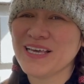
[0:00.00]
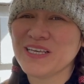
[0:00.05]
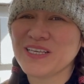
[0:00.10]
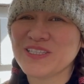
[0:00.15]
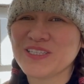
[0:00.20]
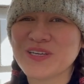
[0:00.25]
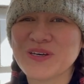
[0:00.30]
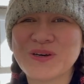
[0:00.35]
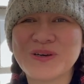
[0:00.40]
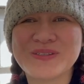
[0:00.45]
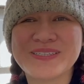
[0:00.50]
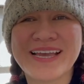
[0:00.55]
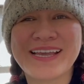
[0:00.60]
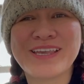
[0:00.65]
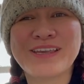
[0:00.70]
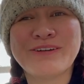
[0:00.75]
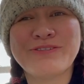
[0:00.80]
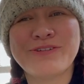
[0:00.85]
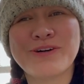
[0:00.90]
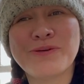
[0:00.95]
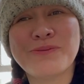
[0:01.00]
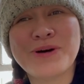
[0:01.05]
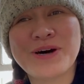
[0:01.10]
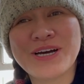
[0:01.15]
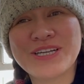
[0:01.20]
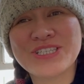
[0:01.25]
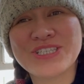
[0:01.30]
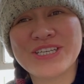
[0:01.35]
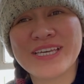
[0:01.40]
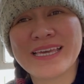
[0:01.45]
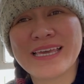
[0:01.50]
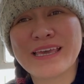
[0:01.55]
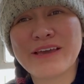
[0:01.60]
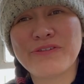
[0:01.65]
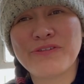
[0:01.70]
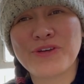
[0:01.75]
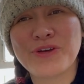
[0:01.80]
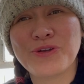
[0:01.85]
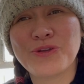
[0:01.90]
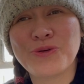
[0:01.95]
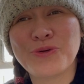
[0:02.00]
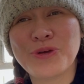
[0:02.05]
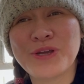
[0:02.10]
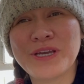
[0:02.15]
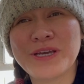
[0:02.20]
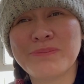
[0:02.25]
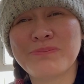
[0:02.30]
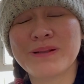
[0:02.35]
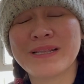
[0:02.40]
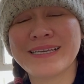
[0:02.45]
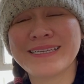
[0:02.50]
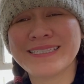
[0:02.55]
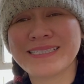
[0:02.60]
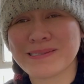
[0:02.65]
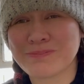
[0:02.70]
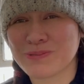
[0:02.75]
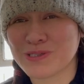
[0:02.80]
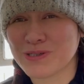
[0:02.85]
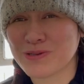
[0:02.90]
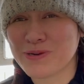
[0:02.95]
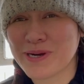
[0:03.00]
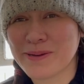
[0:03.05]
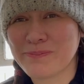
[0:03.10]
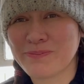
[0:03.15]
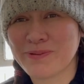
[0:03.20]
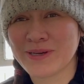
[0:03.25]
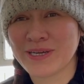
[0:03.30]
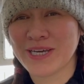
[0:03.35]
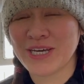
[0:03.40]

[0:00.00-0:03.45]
So thank you for watching. If you're new here, please subscribe